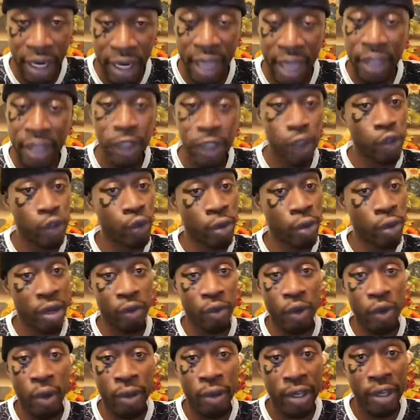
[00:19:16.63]
And I need you to
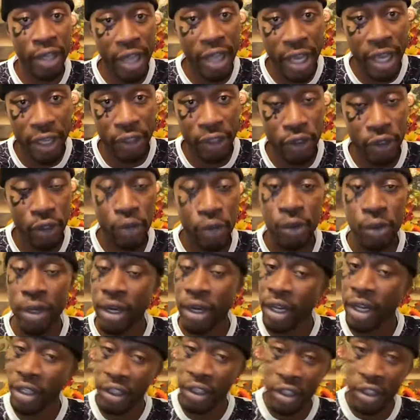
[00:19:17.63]
enroll in there so you
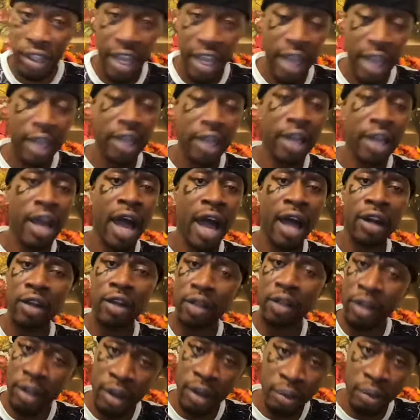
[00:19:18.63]
can understand how
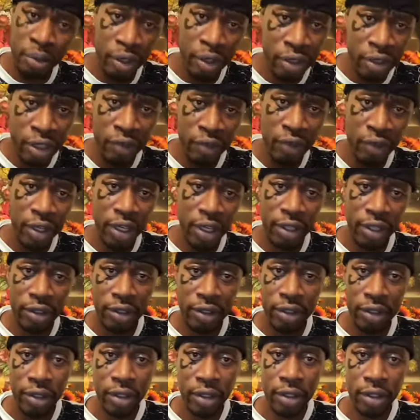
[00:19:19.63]
to look up your
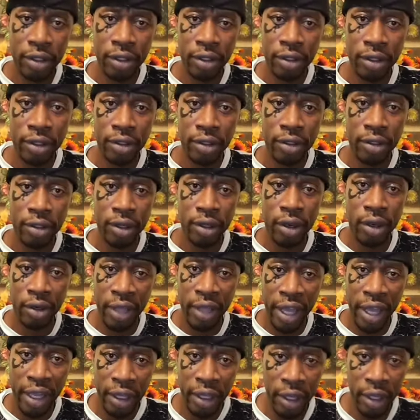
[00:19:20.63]
dividends.
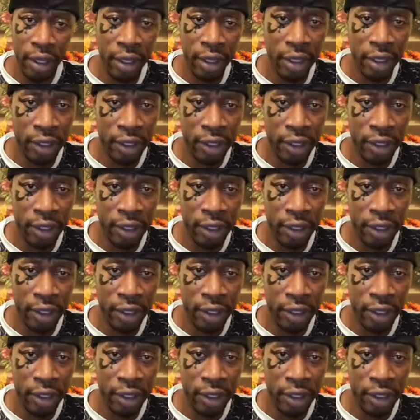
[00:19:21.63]
Okay?